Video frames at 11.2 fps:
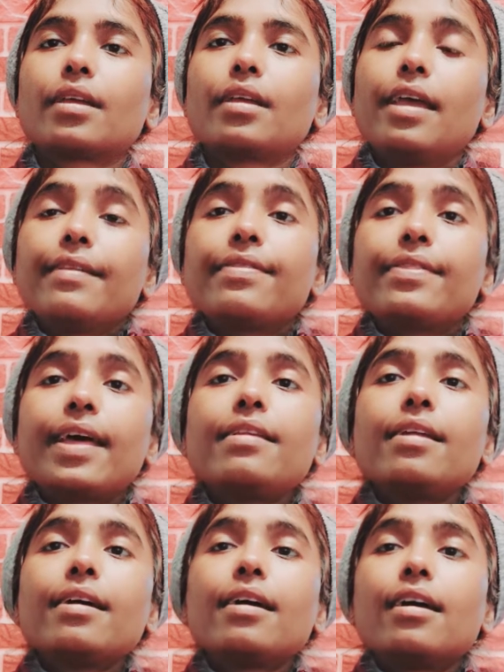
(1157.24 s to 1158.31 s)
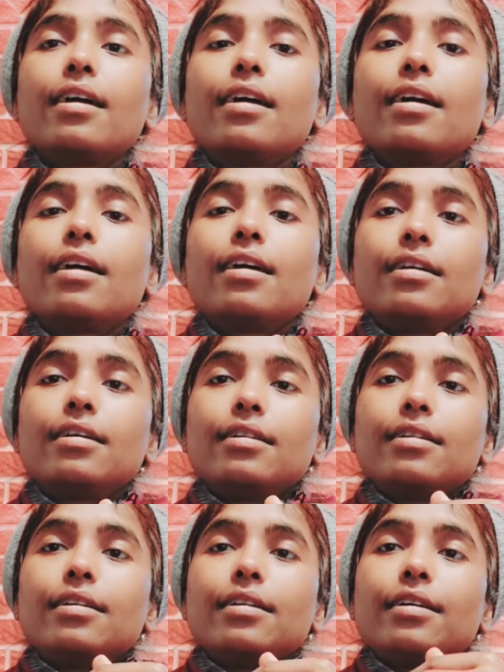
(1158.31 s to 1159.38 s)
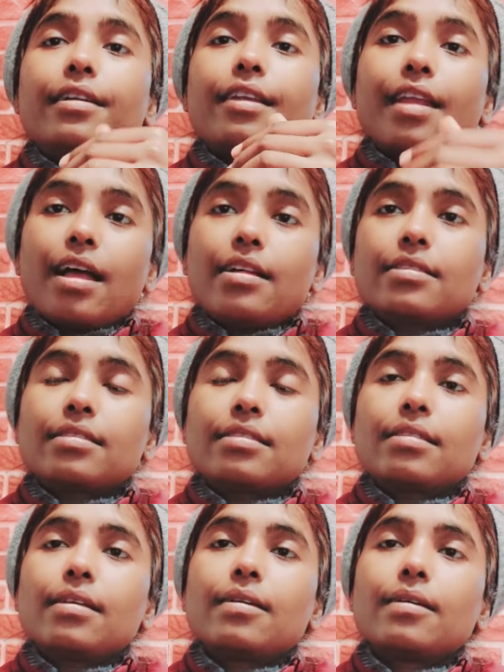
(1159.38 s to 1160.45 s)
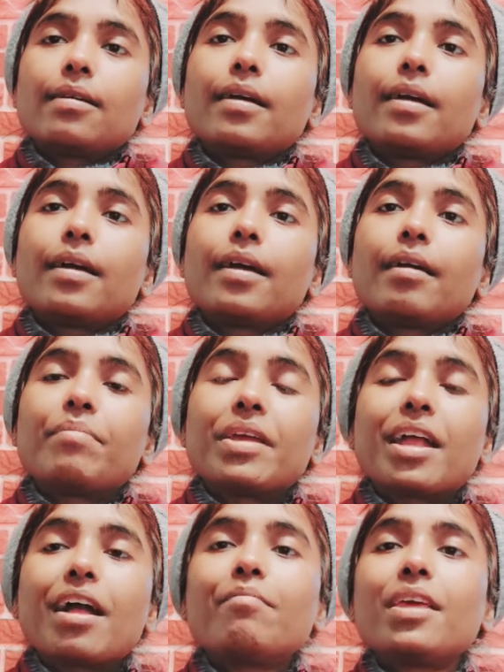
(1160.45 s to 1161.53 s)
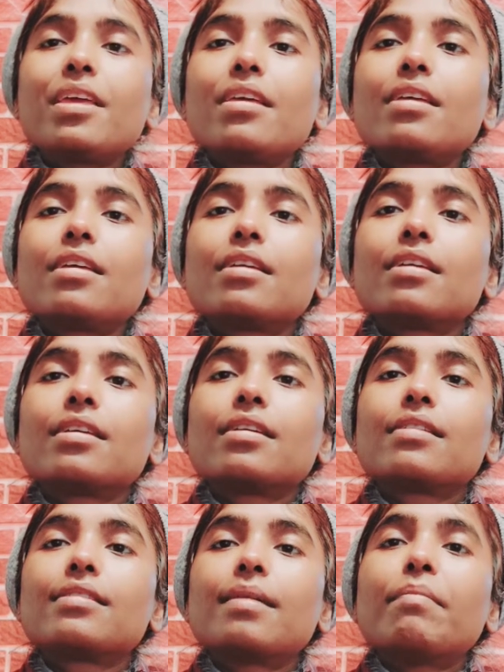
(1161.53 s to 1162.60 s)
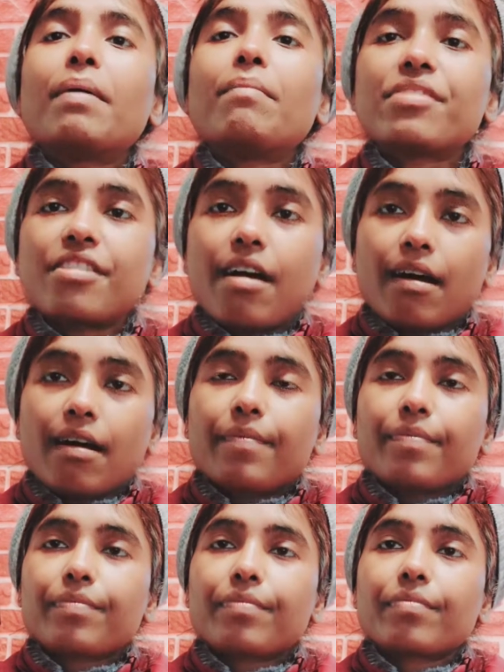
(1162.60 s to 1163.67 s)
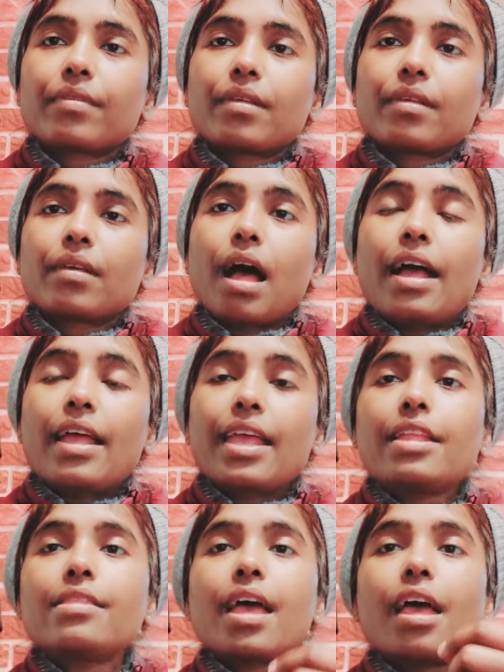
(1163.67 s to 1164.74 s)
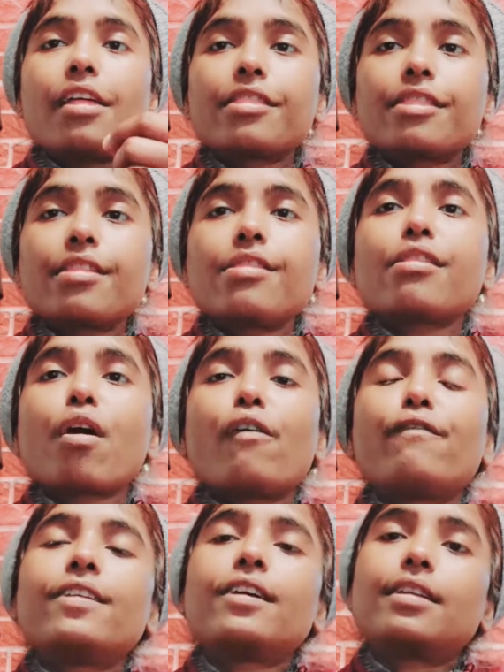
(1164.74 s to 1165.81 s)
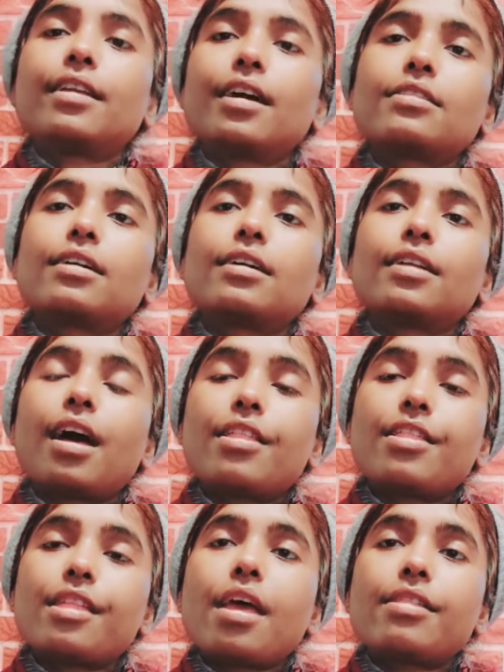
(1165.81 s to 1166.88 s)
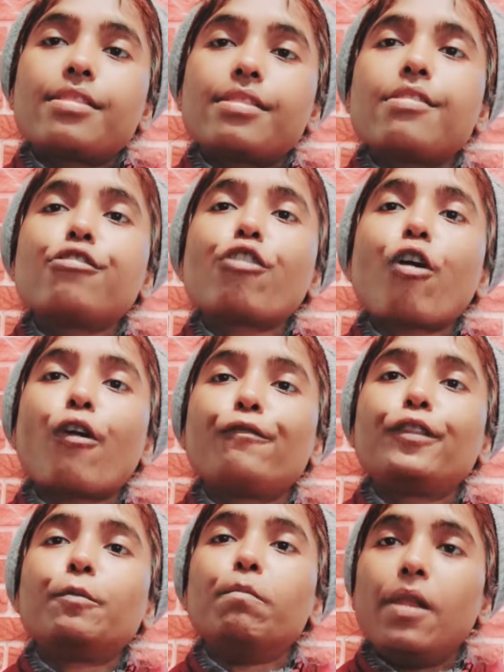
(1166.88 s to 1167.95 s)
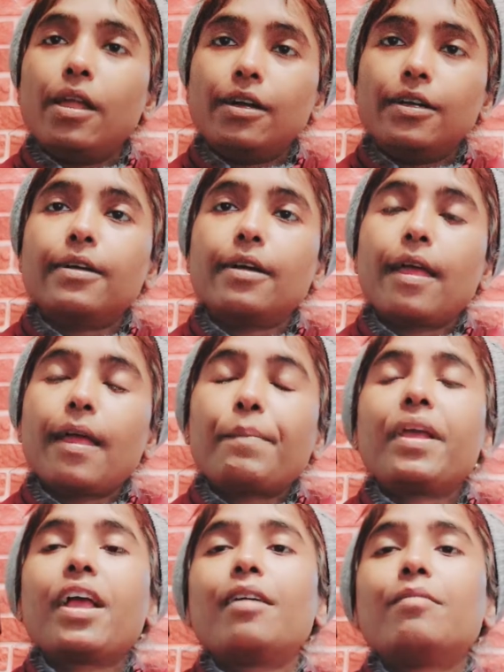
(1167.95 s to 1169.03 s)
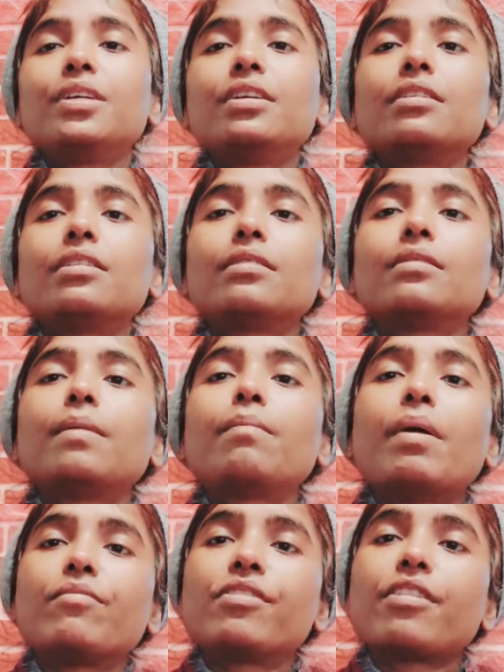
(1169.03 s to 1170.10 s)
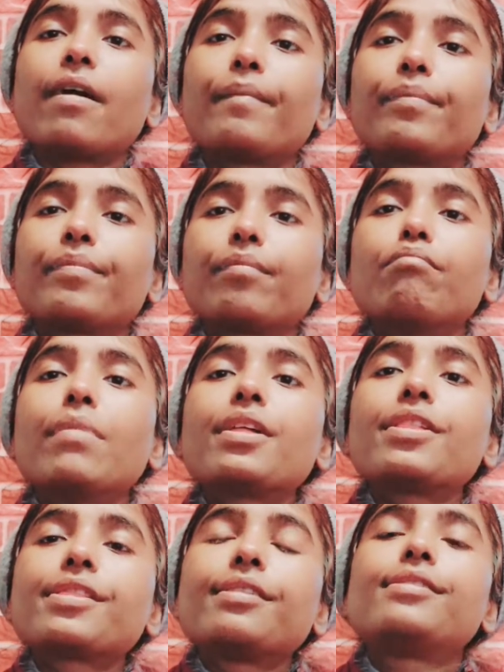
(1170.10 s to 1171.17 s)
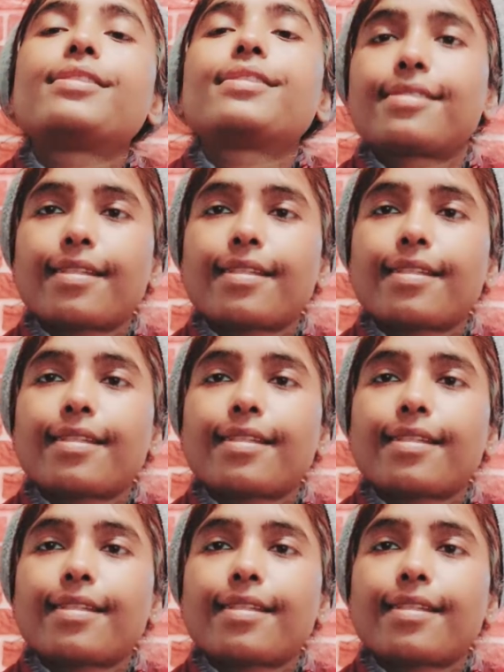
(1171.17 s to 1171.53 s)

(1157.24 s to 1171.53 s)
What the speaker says: Then rakt becoming the mamsa. Again the essence of the rakt, the essence of the blood becoming the mamsa. Muscles.